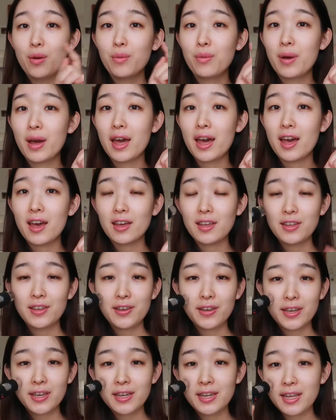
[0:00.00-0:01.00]
where
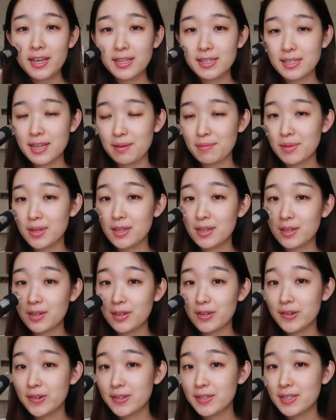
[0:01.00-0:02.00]
you can
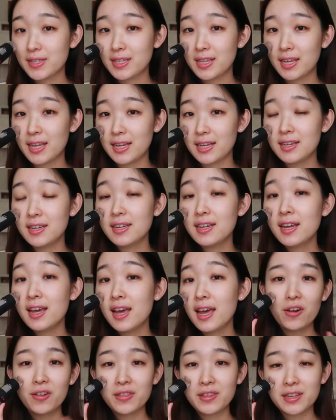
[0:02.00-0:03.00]
examine your skin
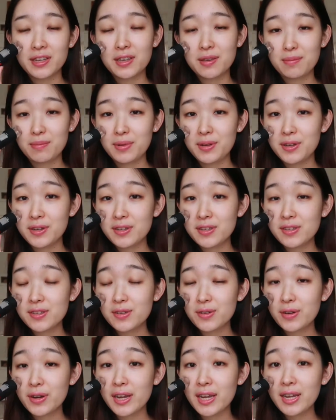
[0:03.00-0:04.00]
on the computer
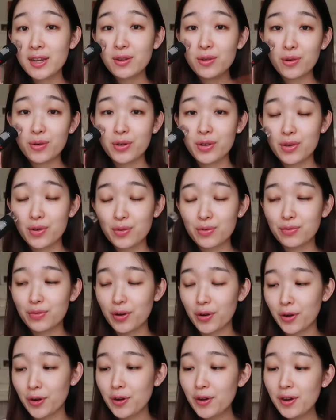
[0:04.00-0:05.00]
screen or your
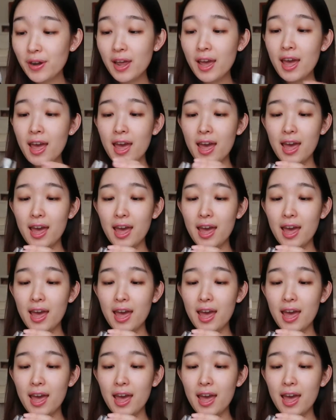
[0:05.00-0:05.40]
phone,